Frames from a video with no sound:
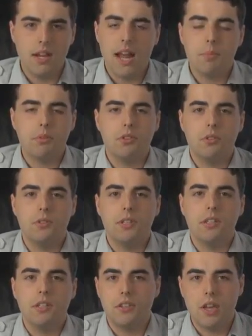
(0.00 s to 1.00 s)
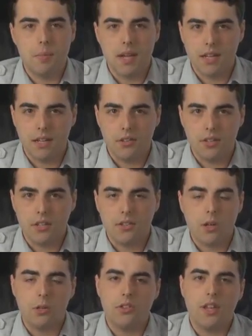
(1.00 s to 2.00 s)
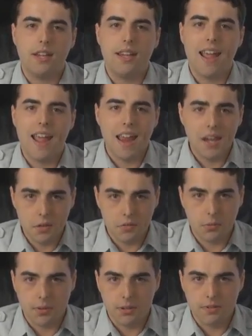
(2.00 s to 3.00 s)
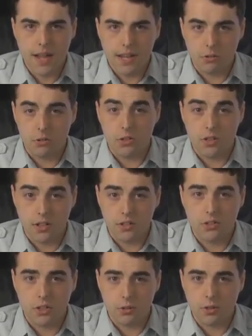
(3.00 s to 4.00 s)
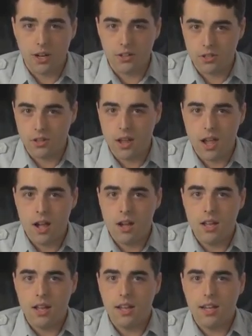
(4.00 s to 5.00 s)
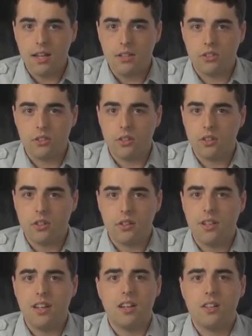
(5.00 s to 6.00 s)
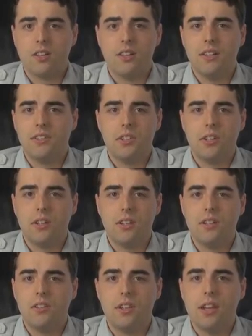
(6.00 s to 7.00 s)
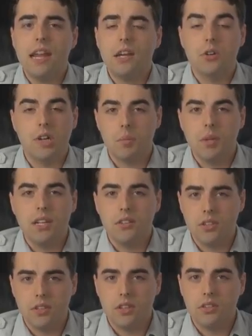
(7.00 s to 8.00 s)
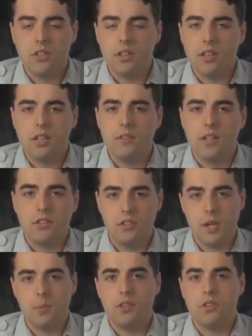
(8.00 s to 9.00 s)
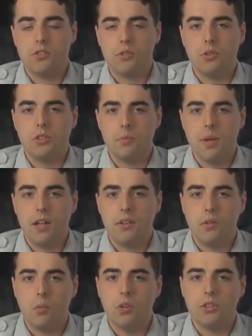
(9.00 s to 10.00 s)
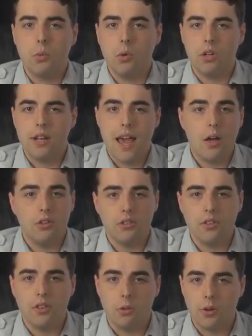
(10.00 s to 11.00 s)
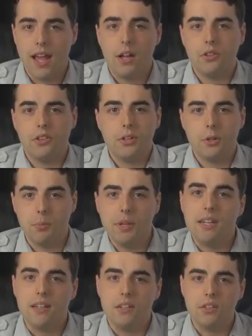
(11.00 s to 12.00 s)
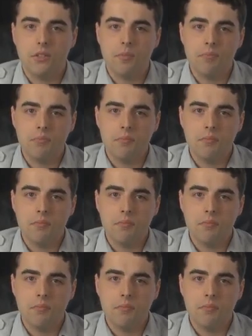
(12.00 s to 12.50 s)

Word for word: It absolutely does not make any sense. They don't take any of the real factors into consideration. It's an ignorant piece that doesn't even examine the truth about what the word health or healthier means.